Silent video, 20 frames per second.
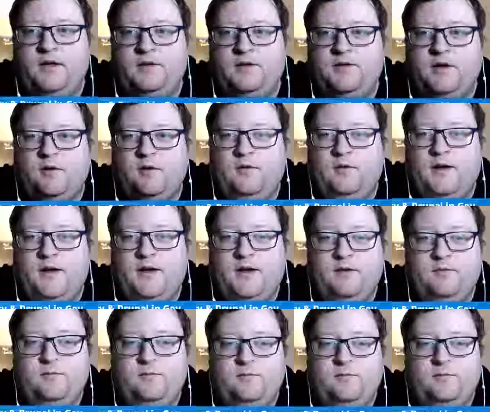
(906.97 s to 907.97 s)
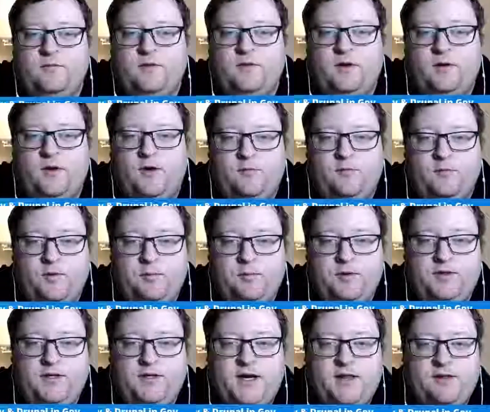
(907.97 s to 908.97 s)
So we put
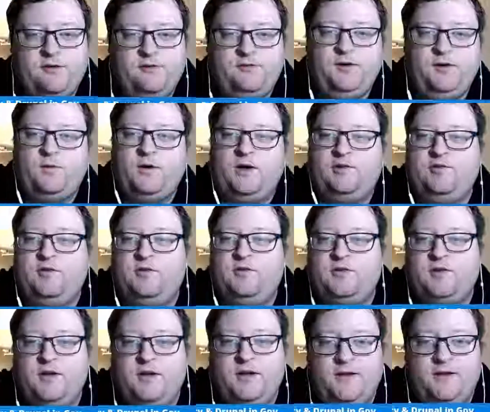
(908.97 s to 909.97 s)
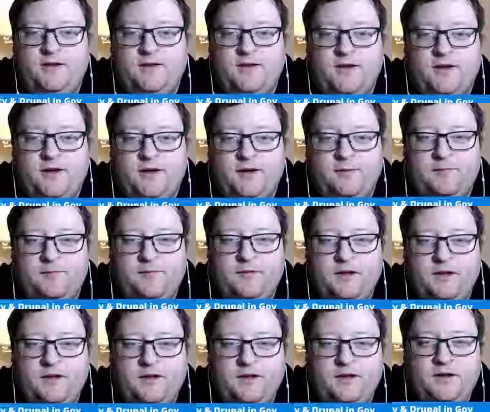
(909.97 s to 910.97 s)
together a few questions, and
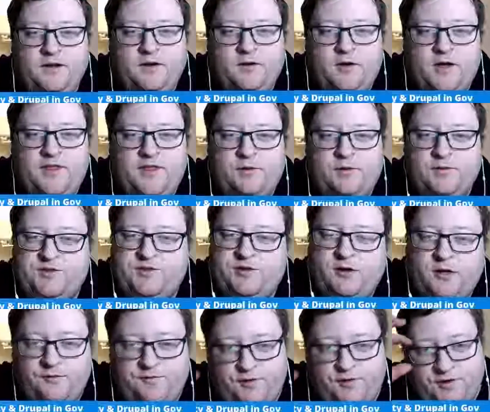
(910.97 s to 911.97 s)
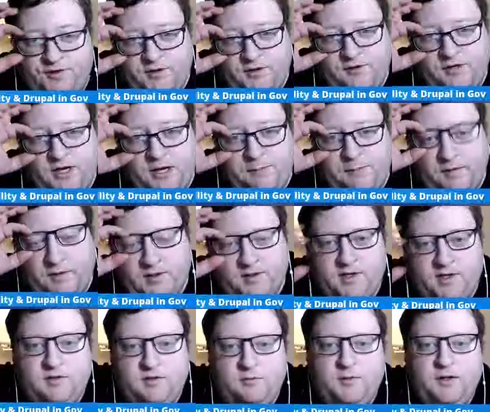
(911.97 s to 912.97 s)
I think we'll start off first on the topic of
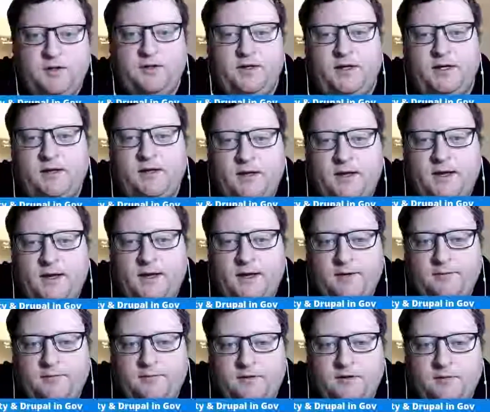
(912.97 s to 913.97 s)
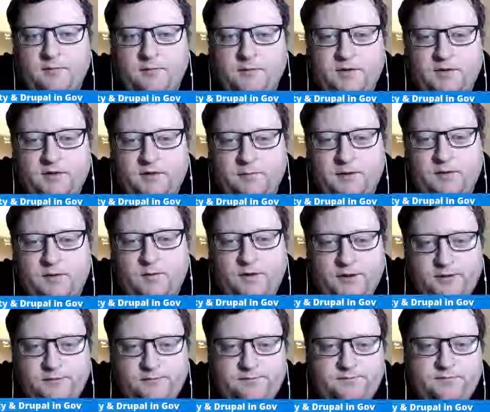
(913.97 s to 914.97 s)
accessibility. And the big
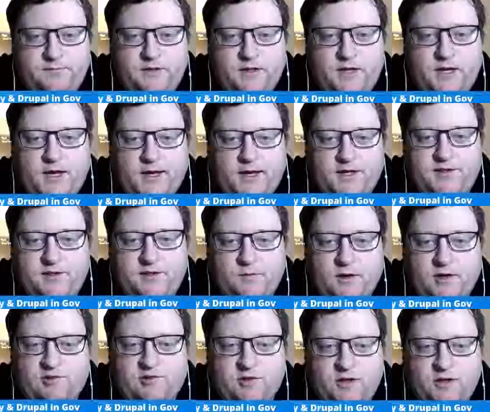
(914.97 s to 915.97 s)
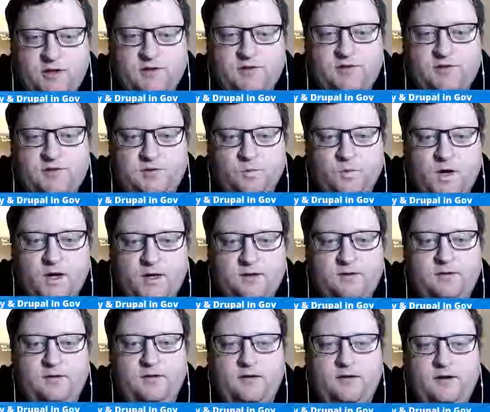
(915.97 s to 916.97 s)
one, I guess the question is, what
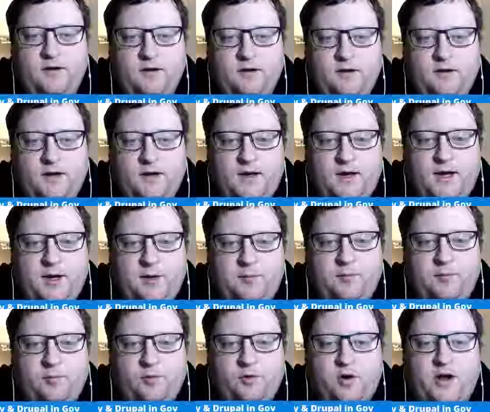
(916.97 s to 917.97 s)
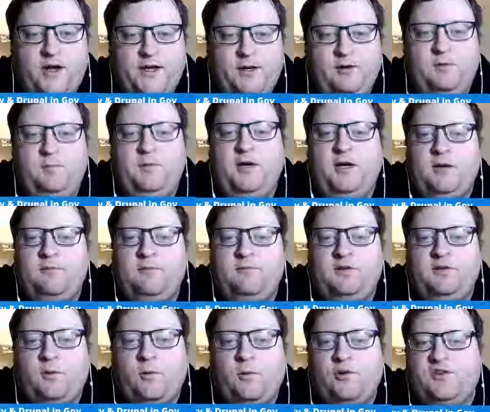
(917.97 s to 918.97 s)
brought you to pick up the
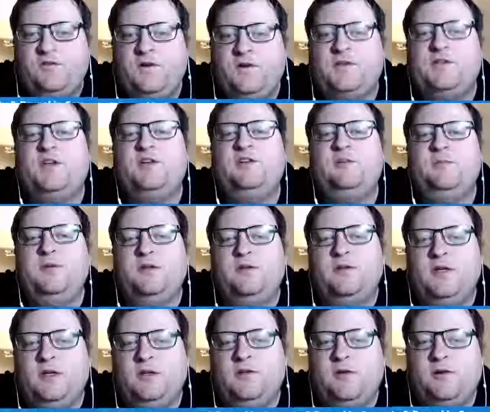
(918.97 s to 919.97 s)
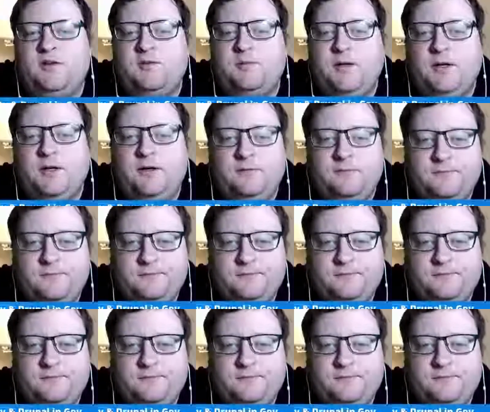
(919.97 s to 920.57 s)
torch of accessibility, so to speak?